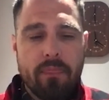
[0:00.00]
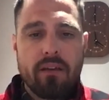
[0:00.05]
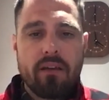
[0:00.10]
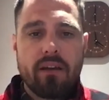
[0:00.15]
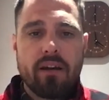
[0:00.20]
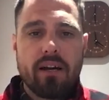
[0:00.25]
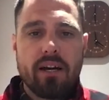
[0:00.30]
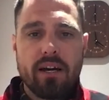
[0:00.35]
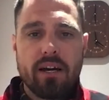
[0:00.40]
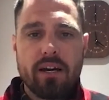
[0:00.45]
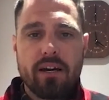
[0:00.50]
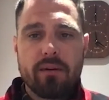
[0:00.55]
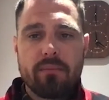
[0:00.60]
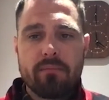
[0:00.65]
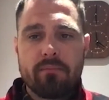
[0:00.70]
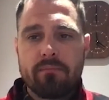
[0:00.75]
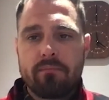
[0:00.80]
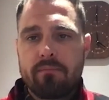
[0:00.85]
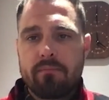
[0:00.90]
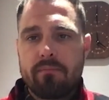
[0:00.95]

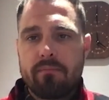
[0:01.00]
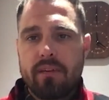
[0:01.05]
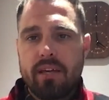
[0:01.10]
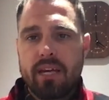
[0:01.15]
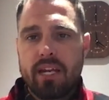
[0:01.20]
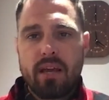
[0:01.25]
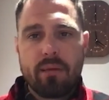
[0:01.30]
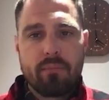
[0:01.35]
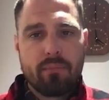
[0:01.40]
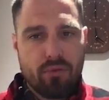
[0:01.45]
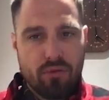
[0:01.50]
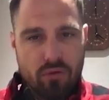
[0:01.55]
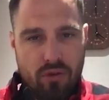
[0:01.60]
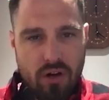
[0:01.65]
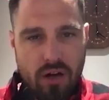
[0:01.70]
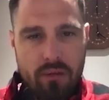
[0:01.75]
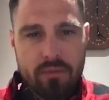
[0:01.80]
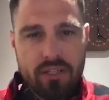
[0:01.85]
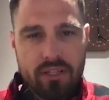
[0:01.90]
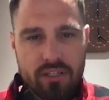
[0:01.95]
And I
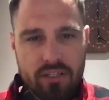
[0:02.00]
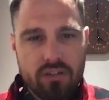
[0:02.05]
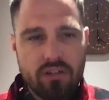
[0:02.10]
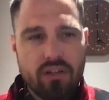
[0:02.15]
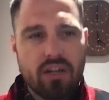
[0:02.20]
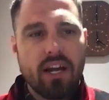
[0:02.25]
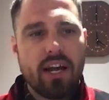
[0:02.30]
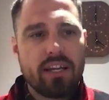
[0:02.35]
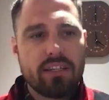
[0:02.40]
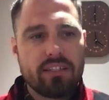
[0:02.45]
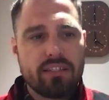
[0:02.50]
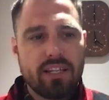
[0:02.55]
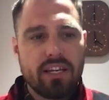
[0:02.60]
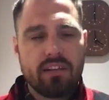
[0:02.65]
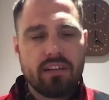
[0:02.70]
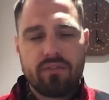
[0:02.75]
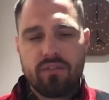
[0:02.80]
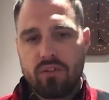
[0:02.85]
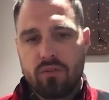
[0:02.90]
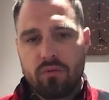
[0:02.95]
promise you guys that
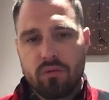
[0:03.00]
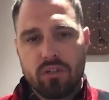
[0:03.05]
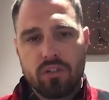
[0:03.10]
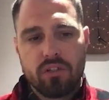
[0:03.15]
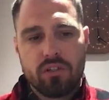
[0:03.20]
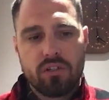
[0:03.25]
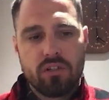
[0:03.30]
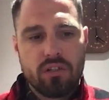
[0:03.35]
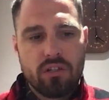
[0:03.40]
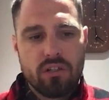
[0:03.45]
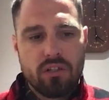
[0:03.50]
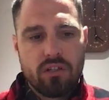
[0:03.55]
if you will